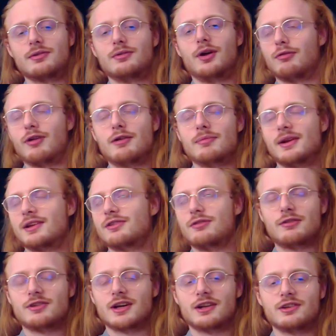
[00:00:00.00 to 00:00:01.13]
No, 5 minutes,
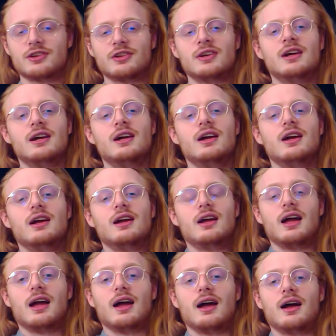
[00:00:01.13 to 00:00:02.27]
5 seconds.
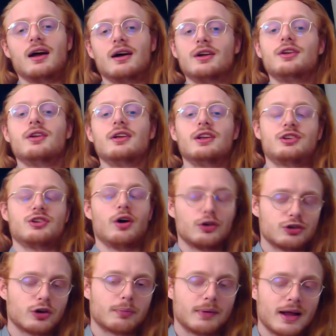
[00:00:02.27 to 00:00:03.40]
And it's
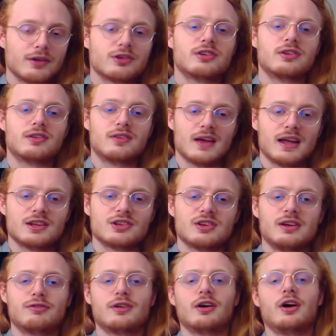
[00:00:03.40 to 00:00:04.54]
also pronounced tense
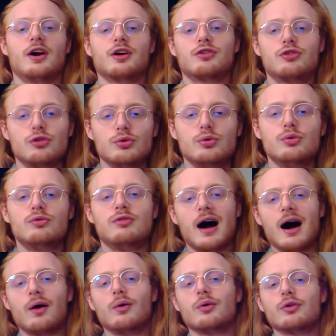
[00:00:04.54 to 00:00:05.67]
if there are 2
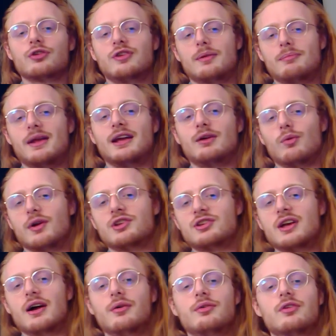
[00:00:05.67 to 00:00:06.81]
vowels that make 1
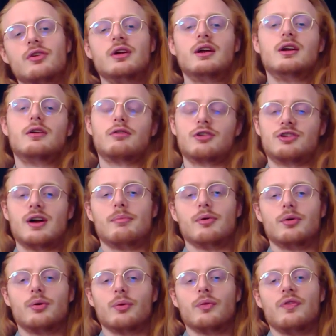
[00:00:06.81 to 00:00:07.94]
sound. For
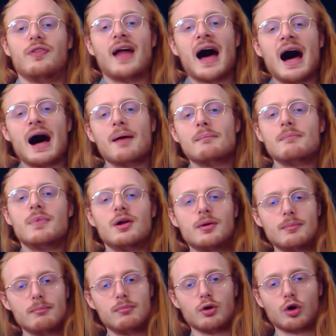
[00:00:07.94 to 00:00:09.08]
example, naam,
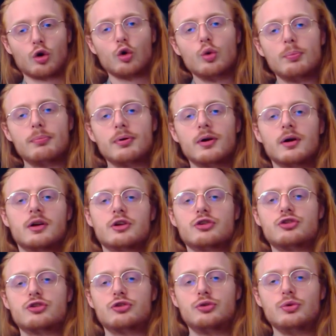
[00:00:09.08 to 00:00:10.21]
beroep,
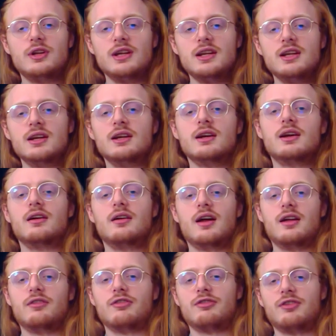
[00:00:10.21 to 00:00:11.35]
studie,
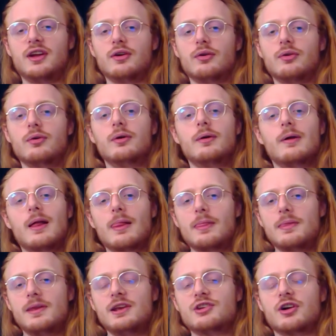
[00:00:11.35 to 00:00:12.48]
and veel.
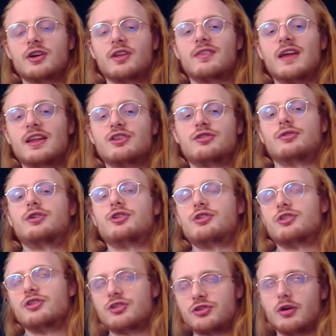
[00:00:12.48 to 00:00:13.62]
These are the tense
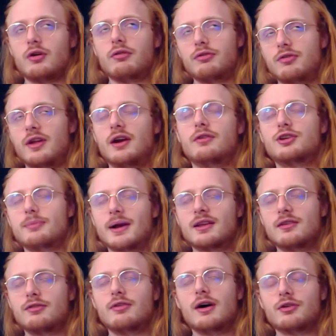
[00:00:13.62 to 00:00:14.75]
versions of their
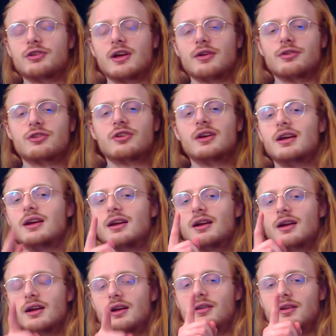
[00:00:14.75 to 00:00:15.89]
respective vowel sounds.
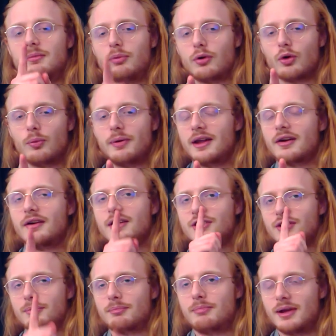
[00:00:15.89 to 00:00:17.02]
The beroep here is
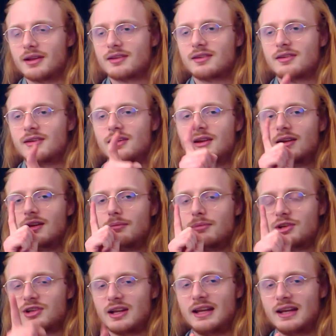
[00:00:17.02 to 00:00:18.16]
a bit
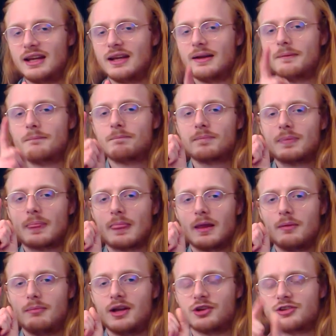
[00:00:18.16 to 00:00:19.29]
misleading
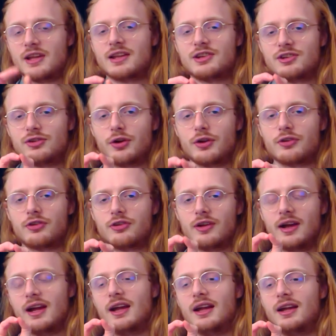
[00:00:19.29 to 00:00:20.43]
because that is not
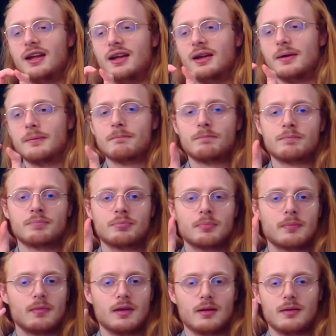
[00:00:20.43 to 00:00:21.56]

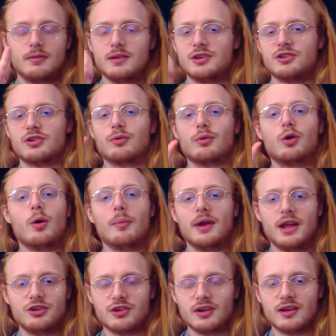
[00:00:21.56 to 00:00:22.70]
this is a
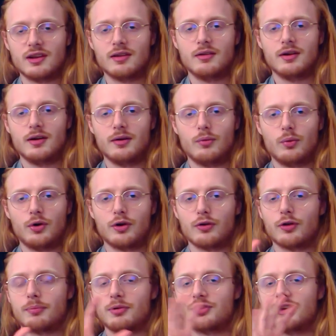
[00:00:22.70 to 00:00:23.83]
combination word,
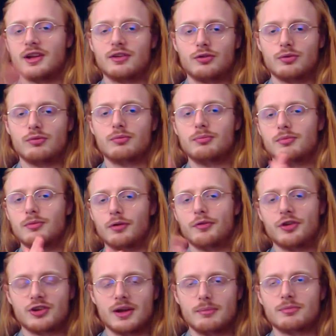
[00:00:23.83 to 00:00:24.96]
not per se 2 of the
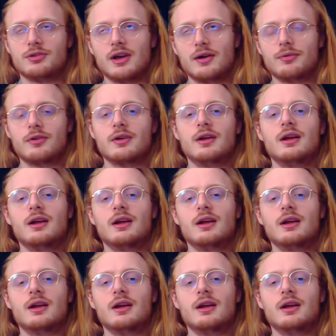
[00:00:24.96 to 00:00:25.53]
same sound.